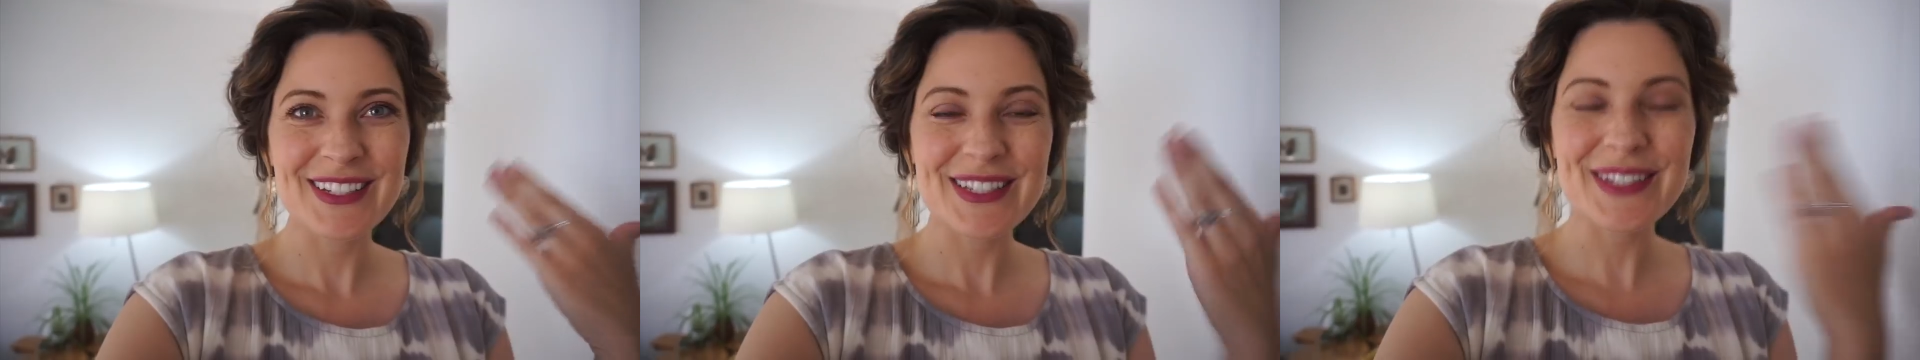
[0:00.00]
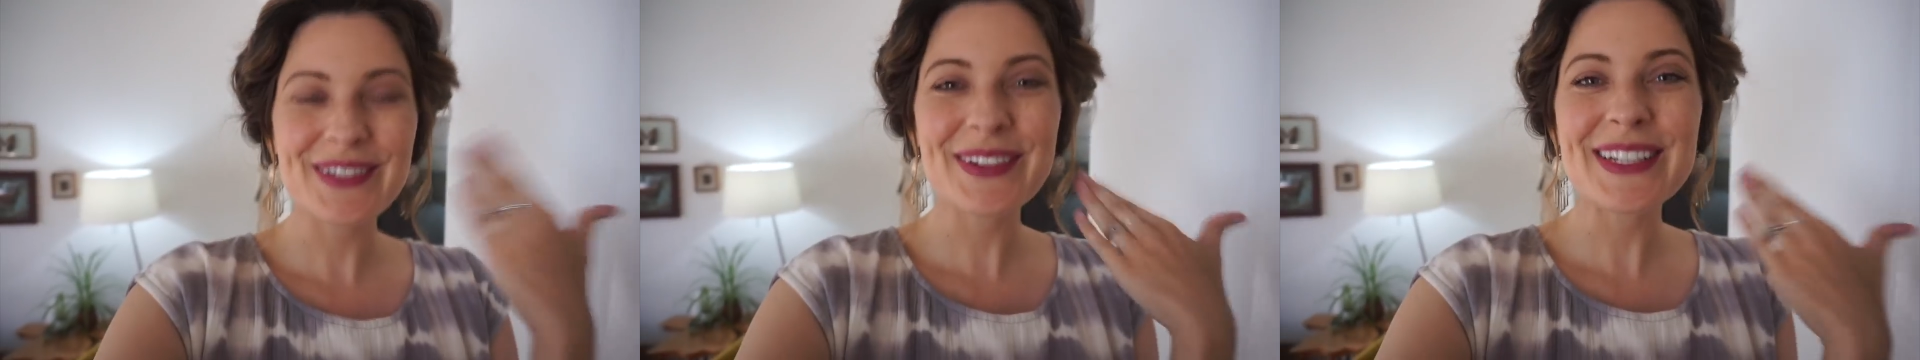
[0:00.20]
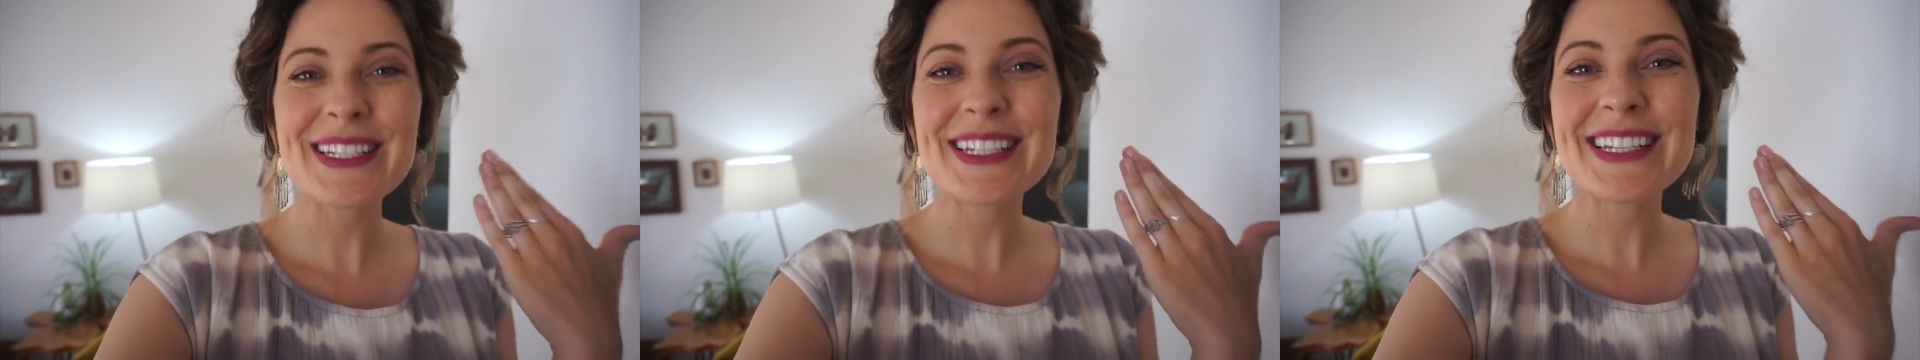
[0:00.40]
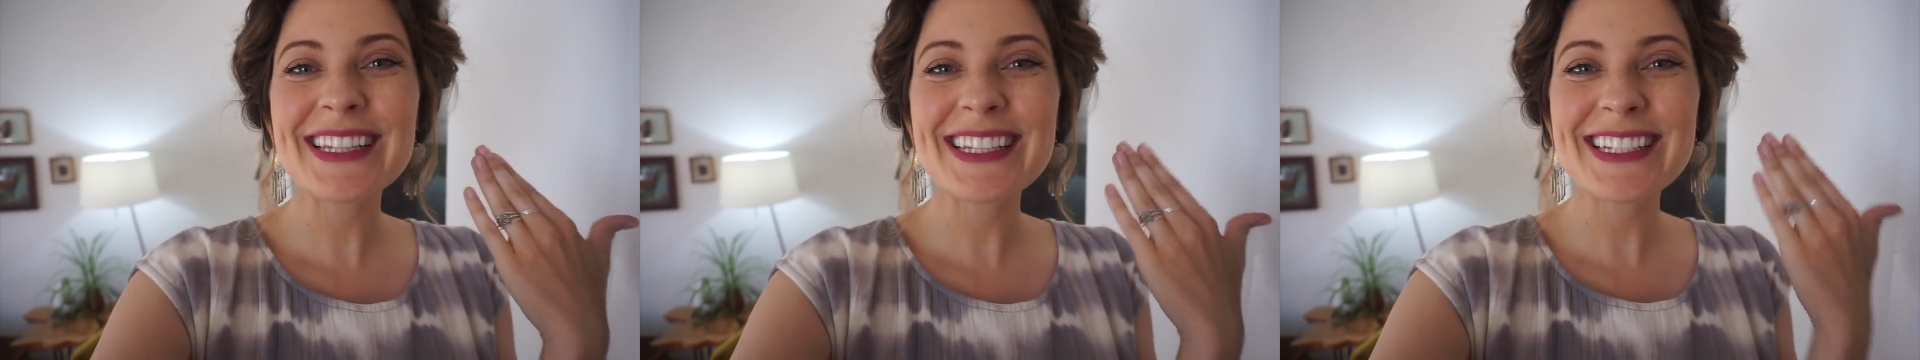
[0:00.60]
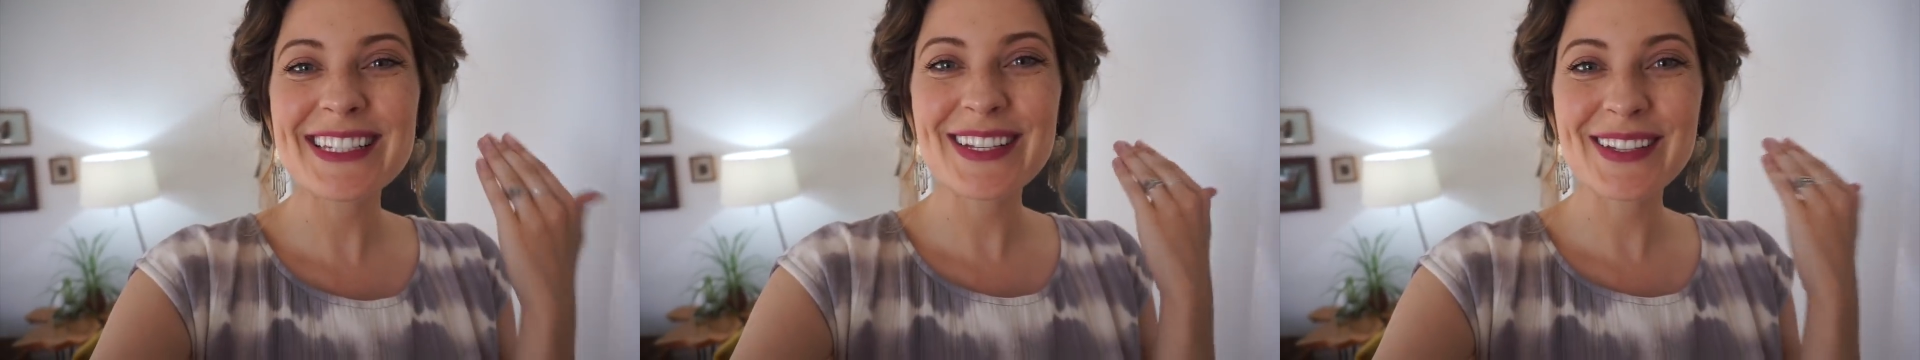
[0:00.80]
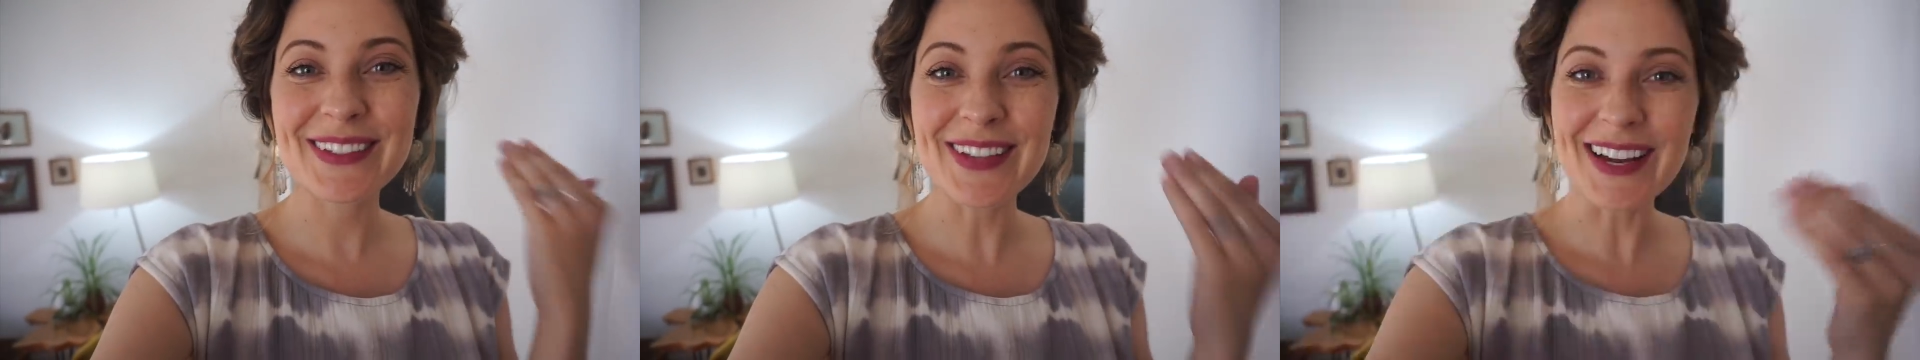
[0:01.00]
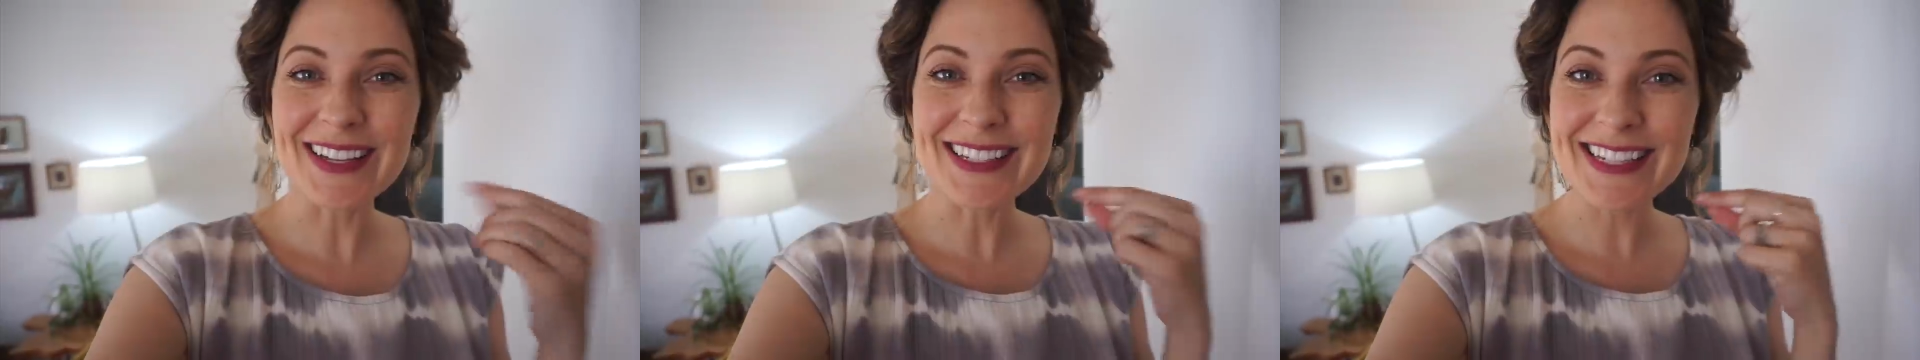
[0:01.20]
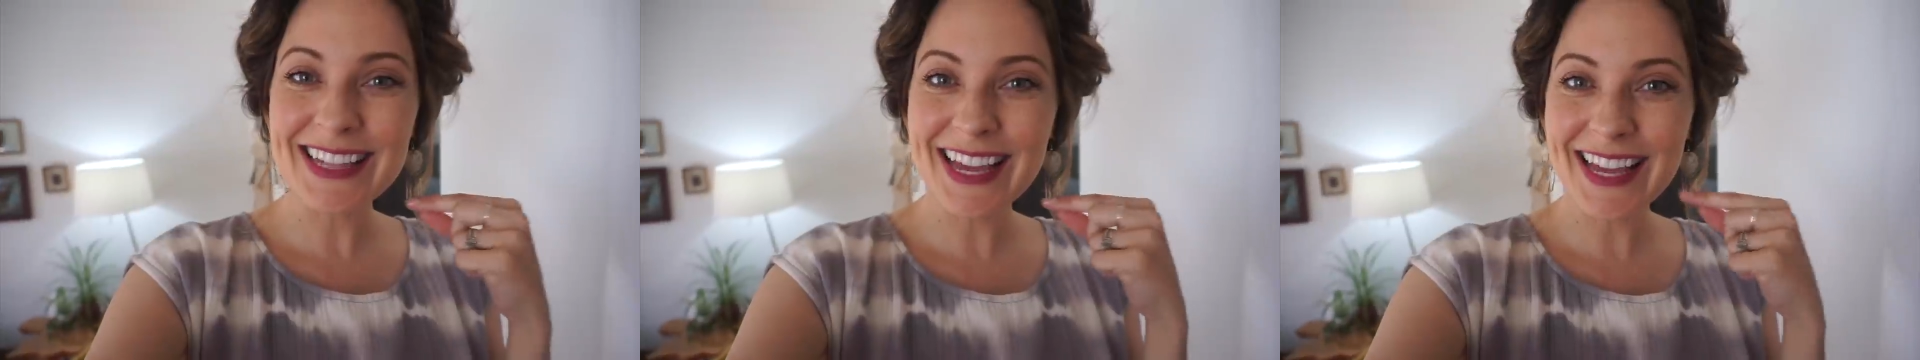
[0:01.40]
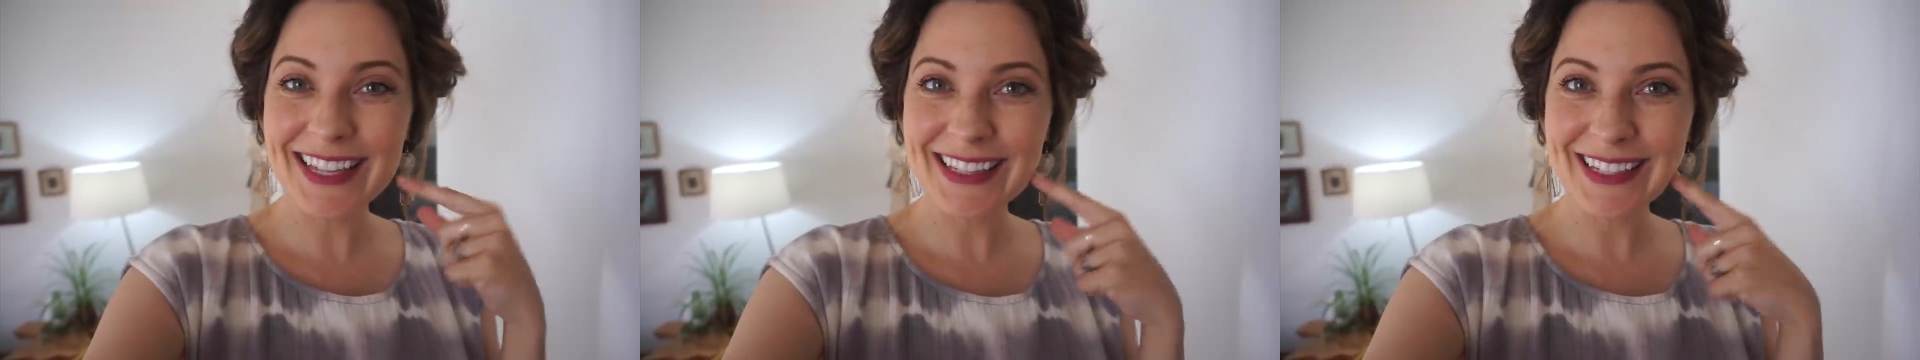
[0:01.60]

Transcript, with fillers: So I did this Glossier